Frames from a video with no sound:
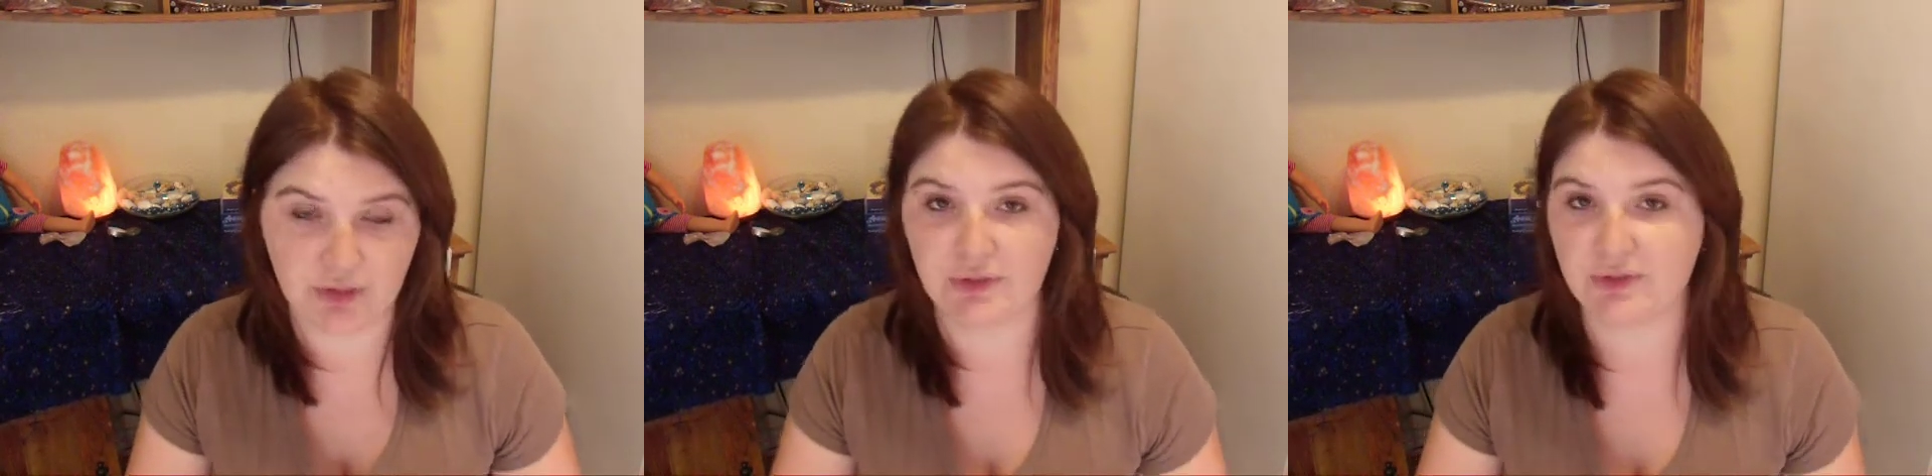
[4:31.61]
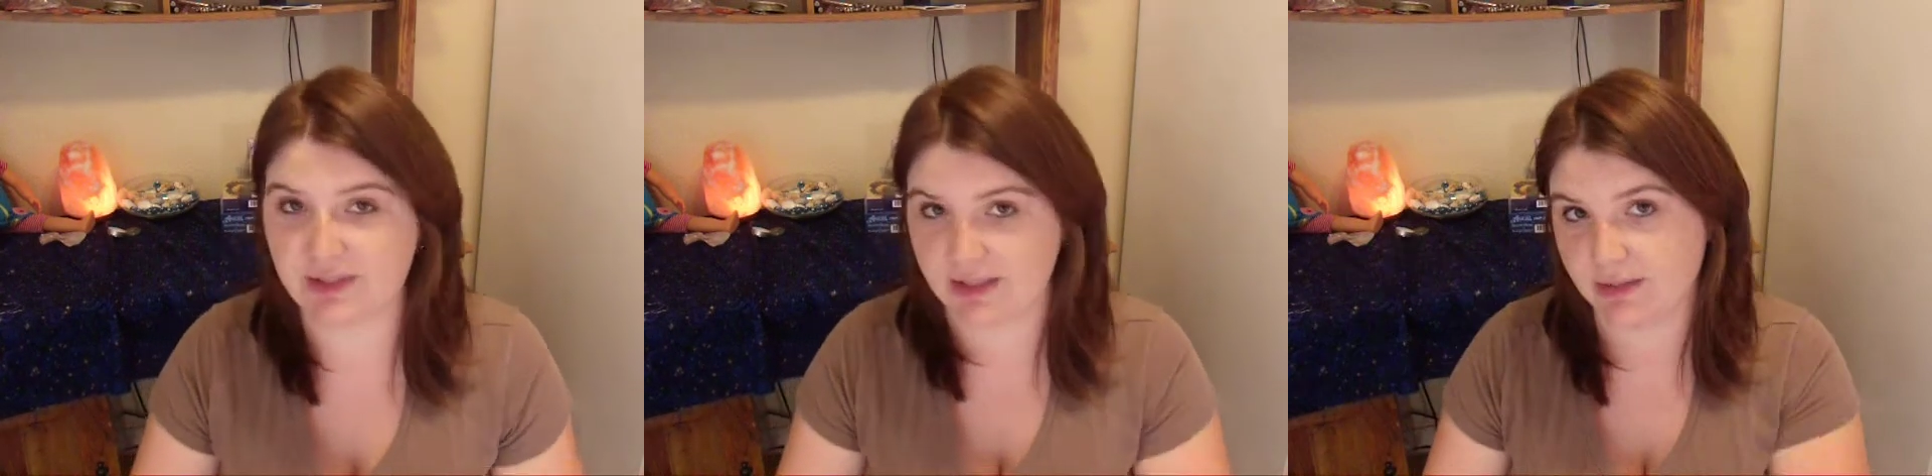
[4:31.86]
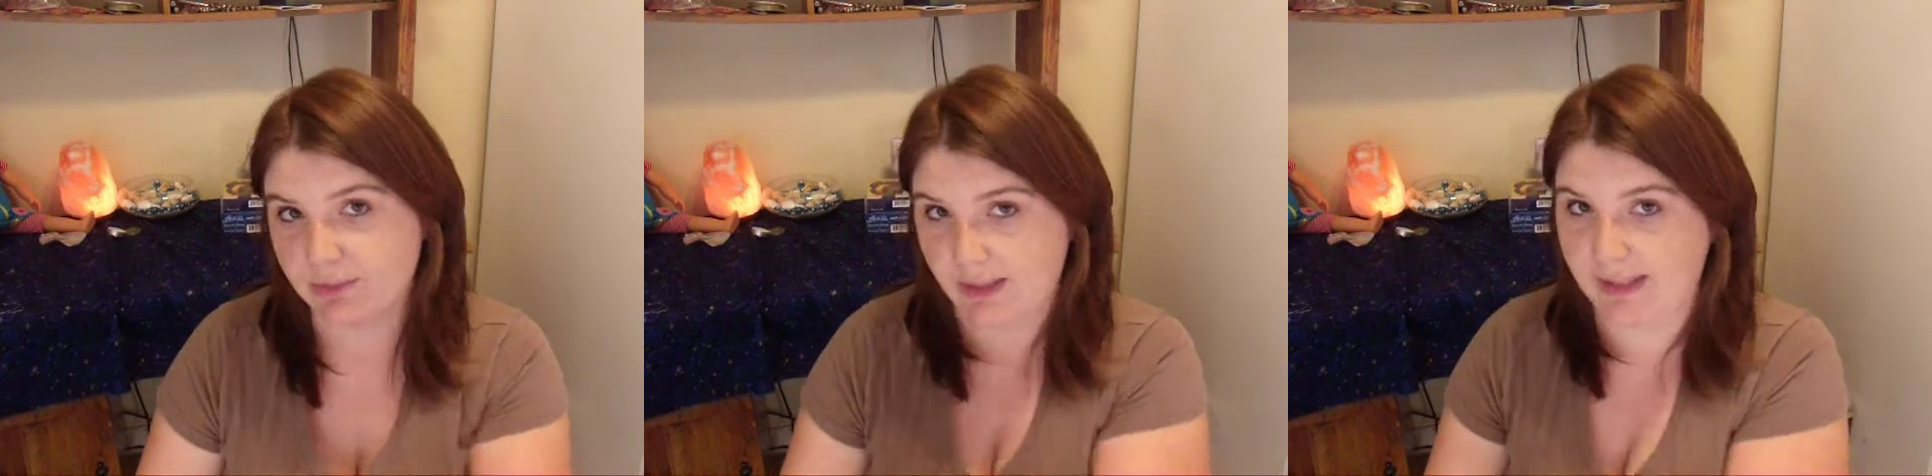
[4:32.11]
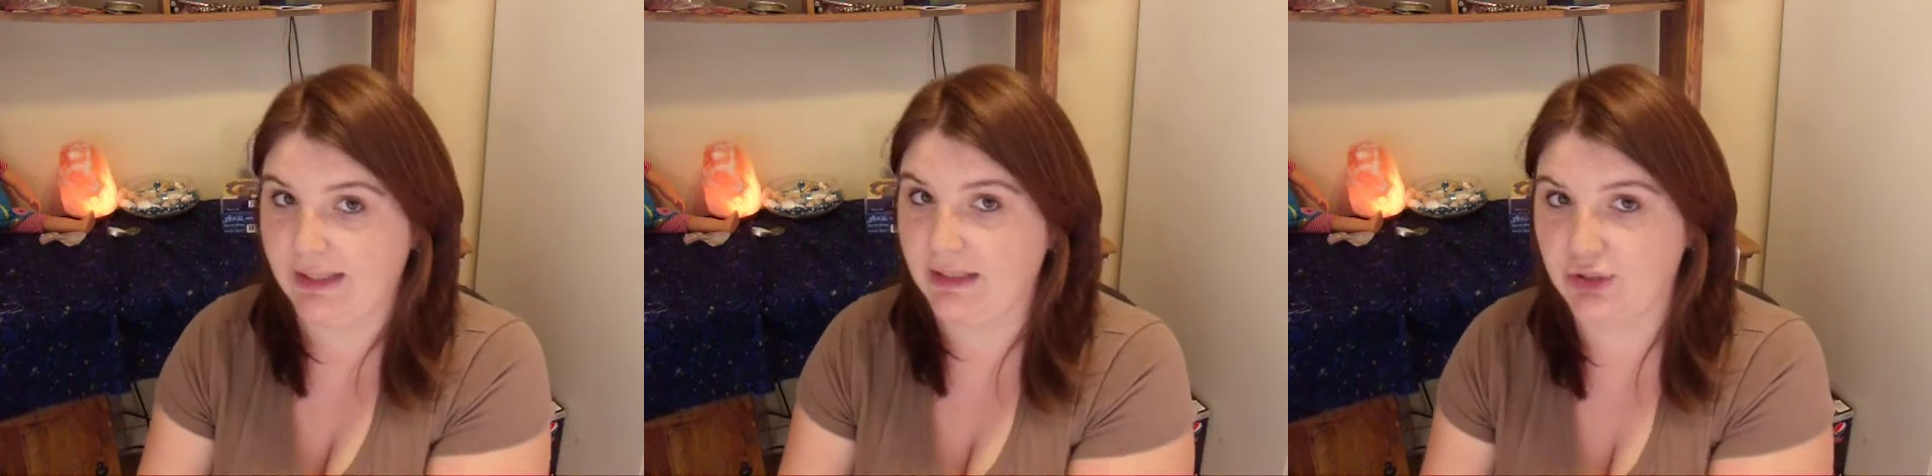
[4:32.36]
you're sending
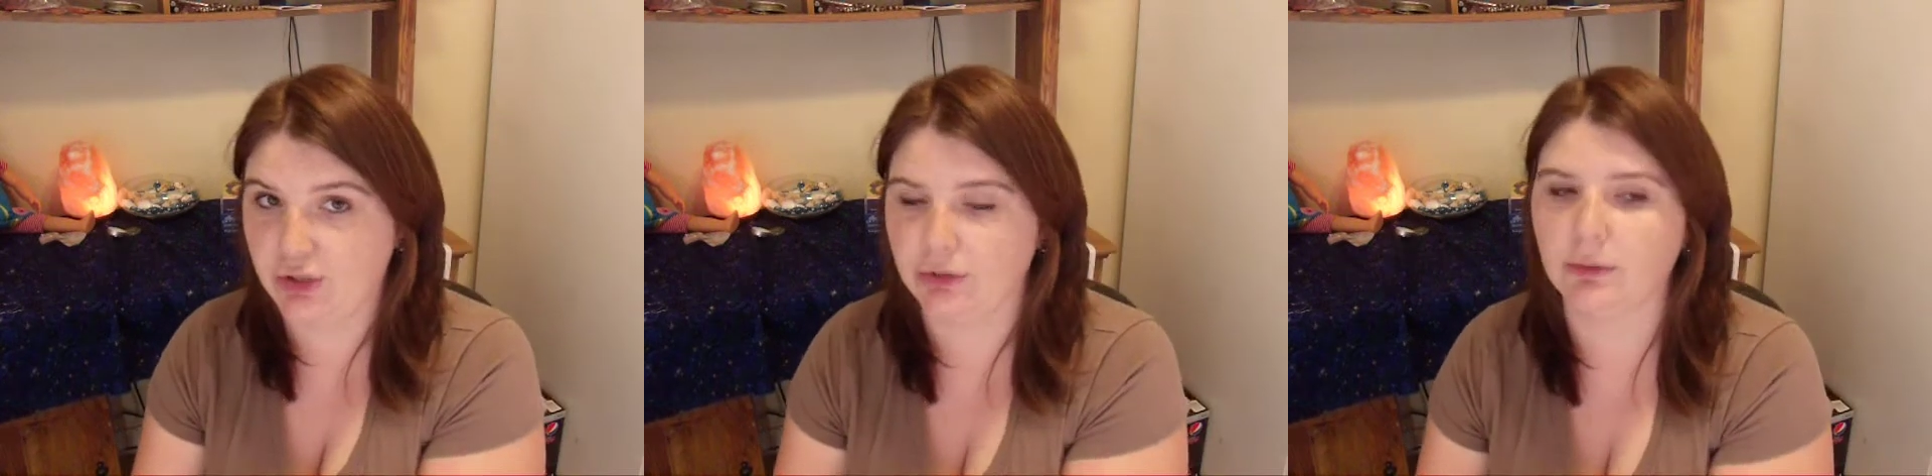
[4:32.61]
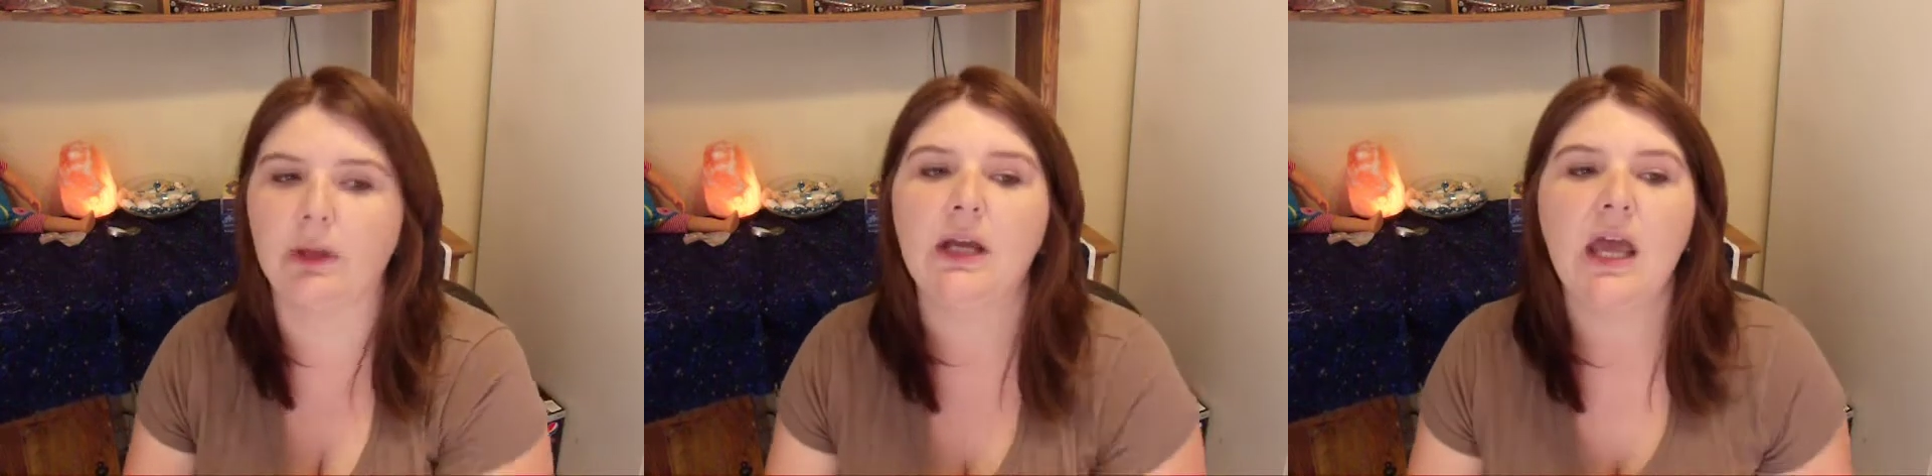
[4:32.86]
Reiki to.